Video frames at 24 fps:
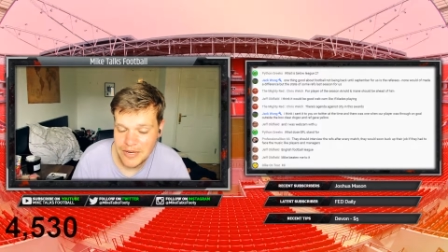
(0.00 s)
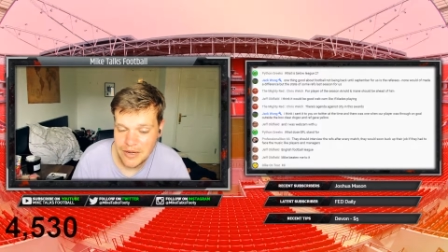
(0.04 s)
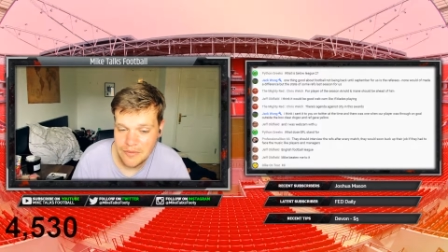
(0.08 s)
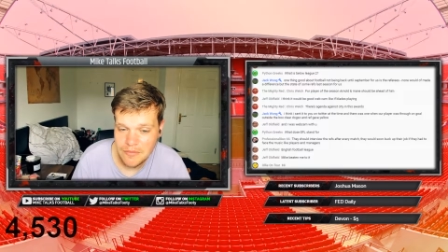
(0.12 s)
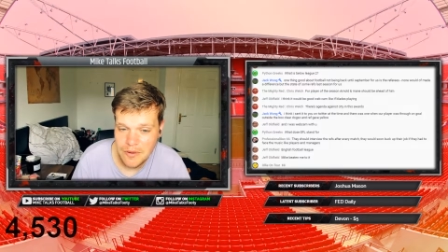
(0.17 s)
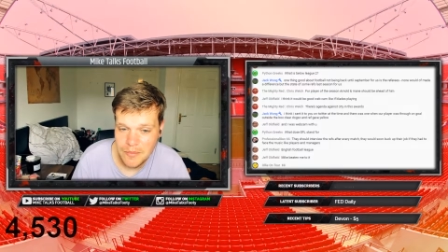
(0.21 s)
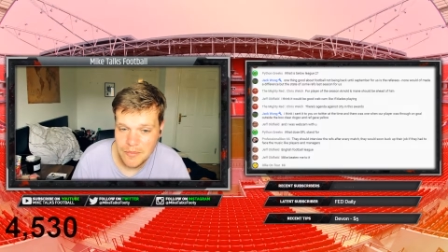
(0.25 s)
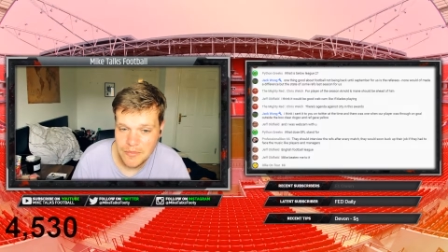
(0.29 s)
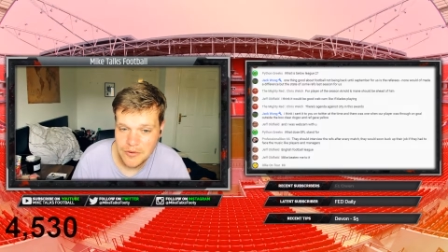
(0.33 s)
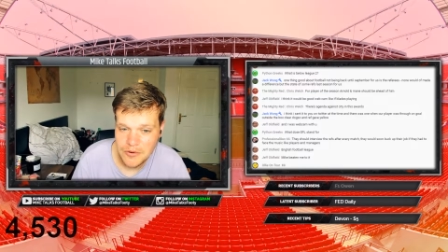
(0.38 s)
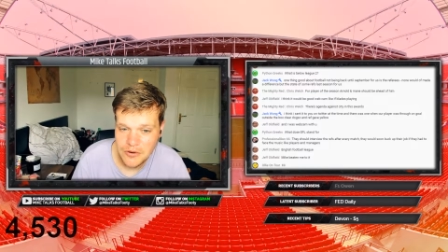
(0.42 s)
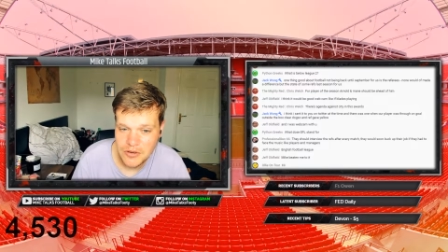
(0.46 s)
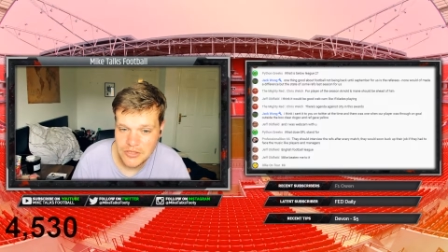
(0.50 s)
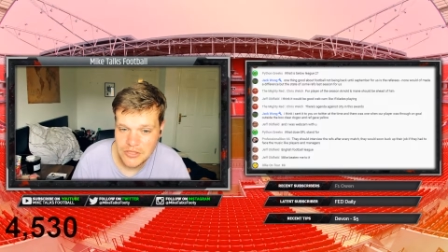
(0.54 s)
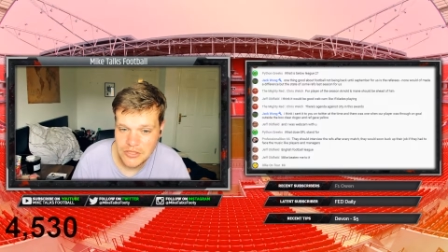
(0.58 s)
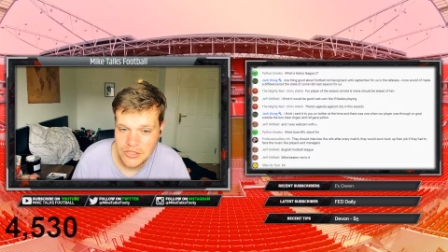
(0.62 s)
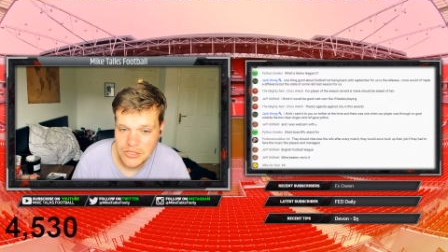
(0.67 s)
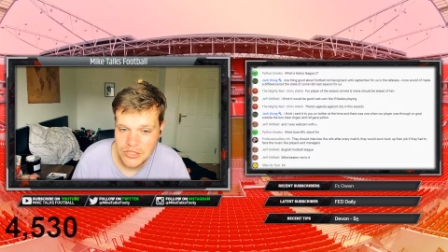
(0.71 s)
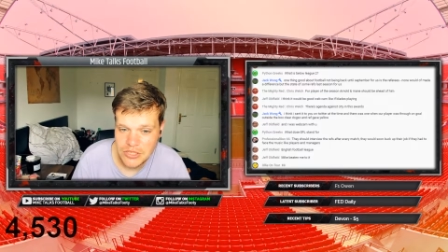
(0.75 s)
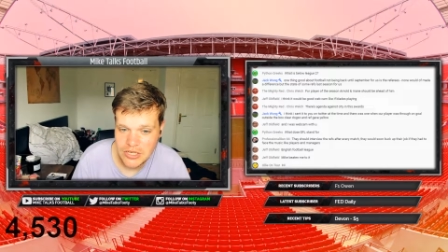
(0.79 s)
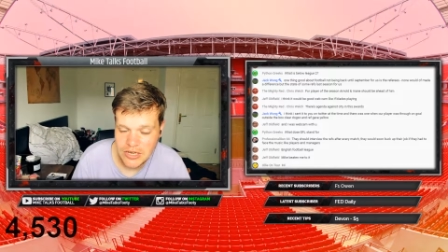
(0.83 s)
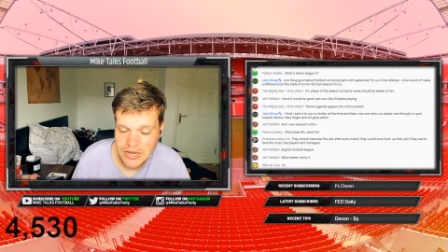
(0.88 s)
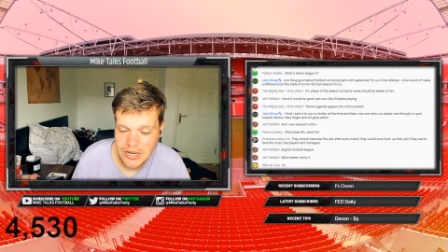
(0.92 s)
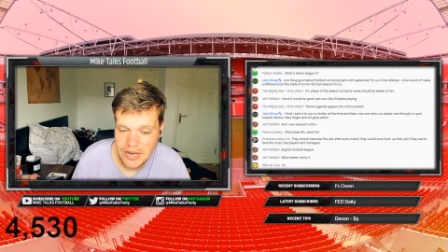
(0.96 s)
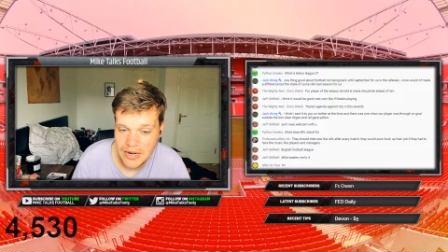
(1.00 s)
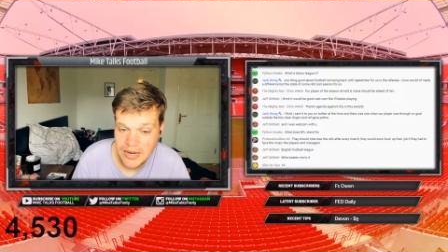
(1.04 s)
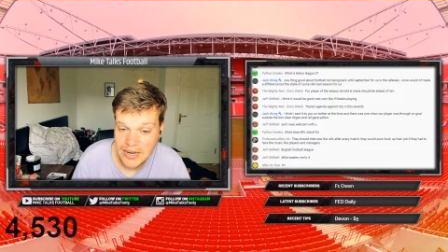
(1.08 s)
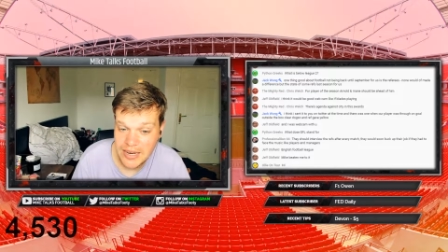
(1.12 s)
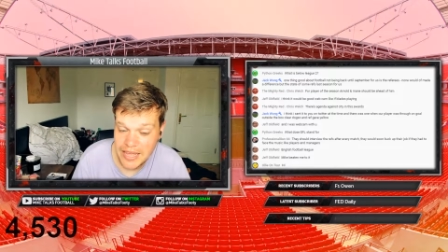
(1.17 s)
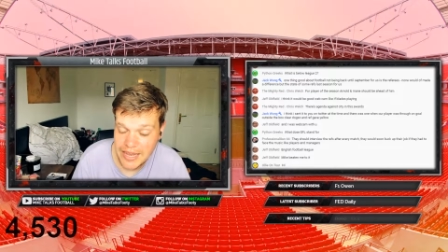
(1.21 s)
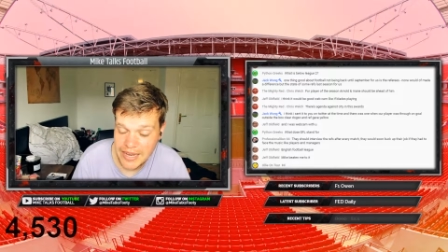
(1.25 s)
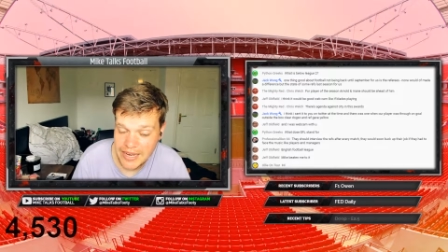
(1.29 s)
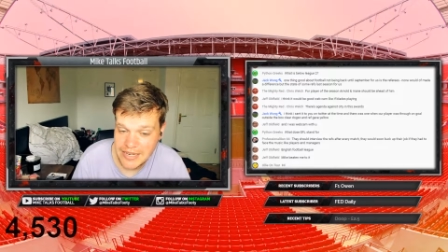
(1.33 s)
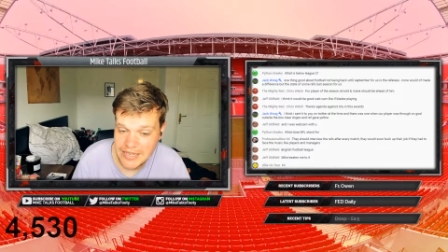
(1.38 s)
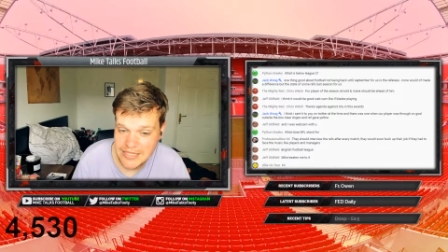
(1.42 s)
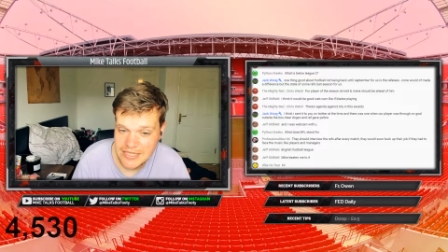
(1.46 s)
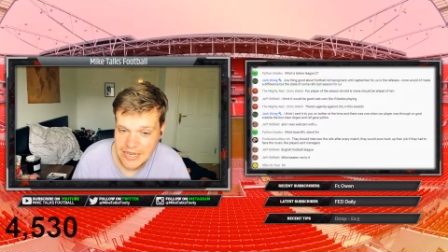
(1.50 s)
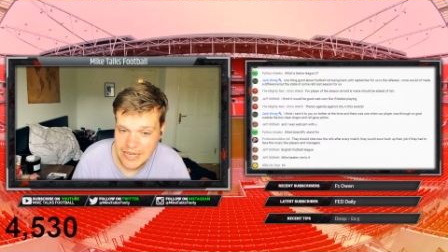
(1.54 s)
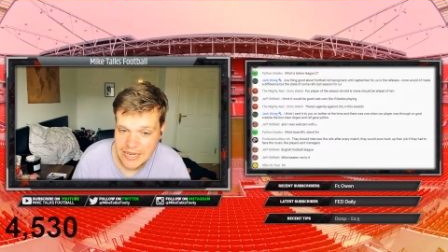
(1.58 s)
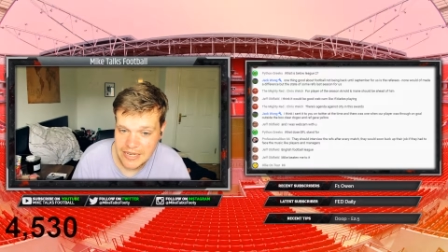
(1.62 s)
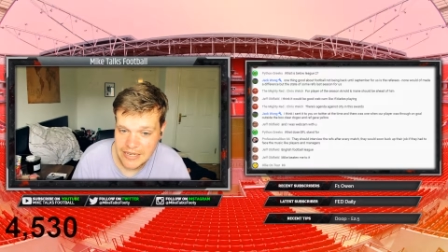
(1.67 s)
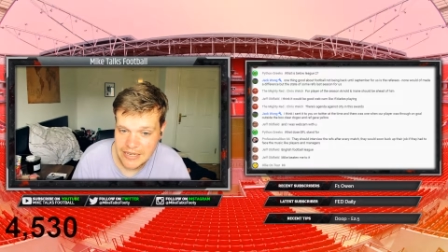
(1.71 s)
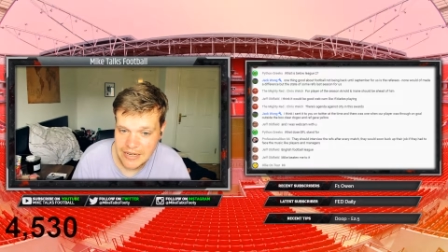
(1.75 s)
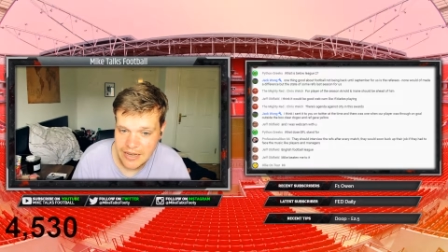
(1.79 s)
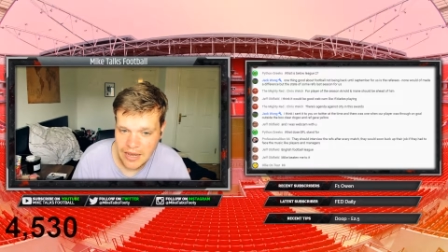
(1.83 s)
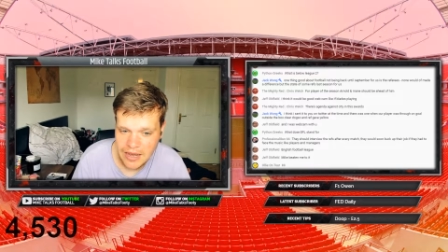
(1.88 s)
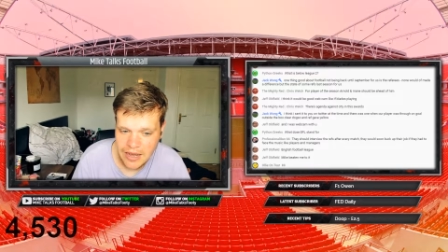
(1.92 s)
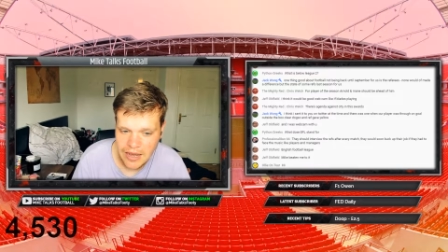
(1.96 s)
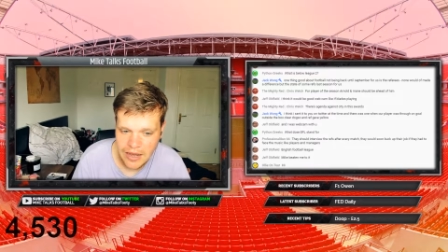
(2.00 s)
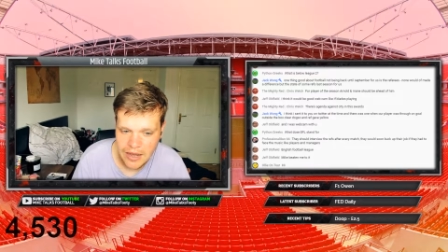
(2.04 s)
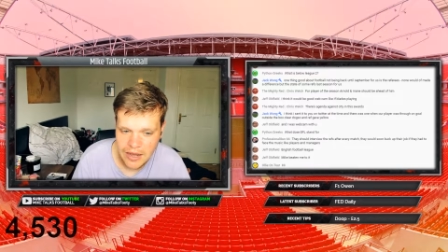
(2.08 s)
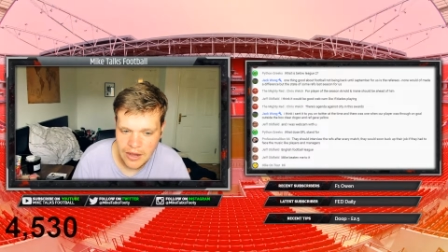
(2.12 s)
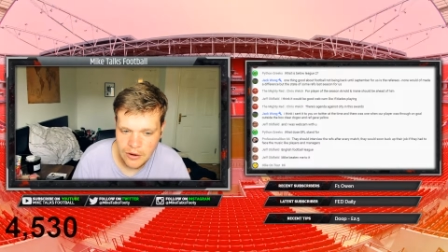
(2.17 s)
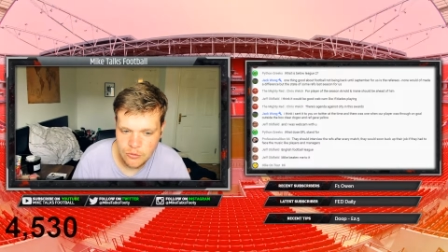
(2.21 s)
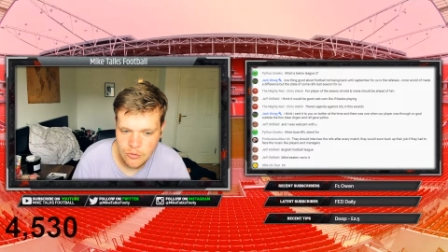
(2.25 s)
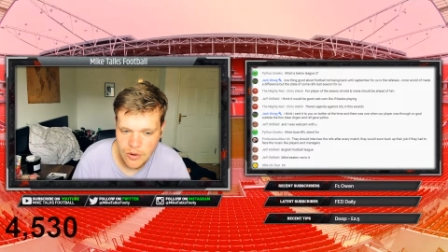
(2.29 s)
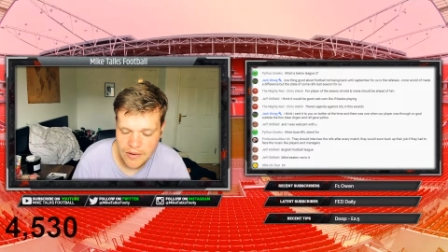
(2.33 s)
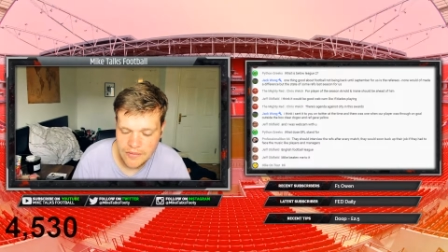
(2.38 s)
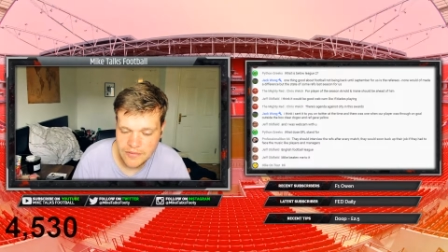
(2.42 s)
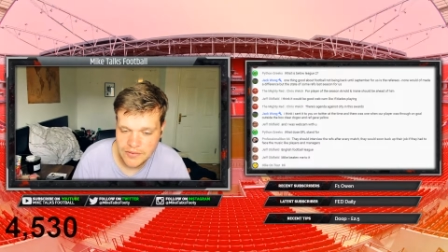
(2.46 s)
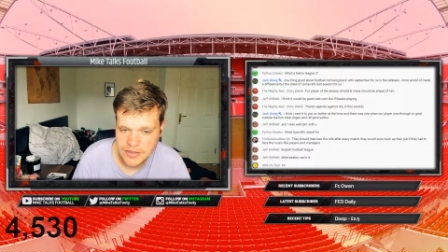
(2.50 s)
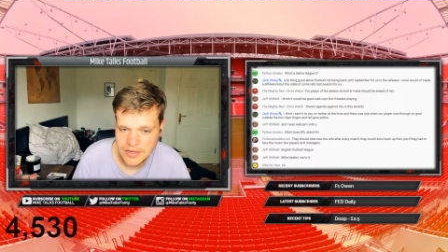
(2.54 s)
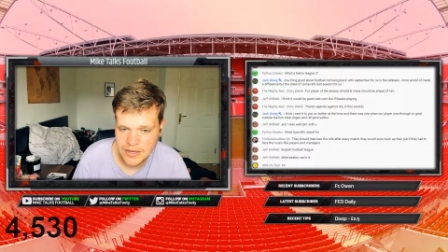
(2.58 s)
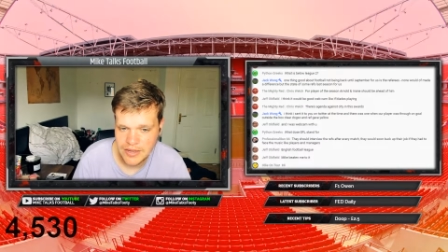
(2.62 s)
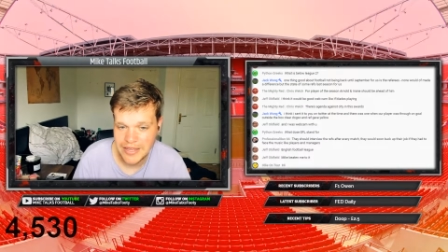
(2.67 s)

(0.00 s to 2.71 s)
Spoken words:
I remember a lady reffing